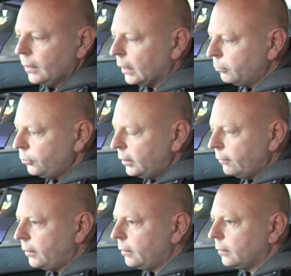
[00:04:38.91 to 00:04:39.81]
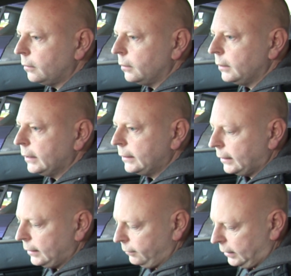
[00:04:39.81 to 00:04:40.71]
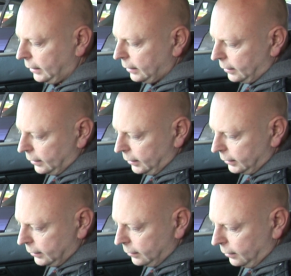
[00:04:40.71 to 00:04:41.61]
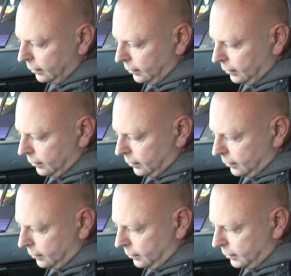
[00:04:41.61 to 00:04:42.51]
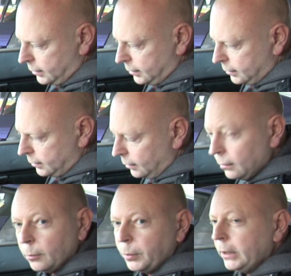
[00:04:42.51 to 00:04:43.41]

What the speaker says: I would never get tired of a car like this, and a lot of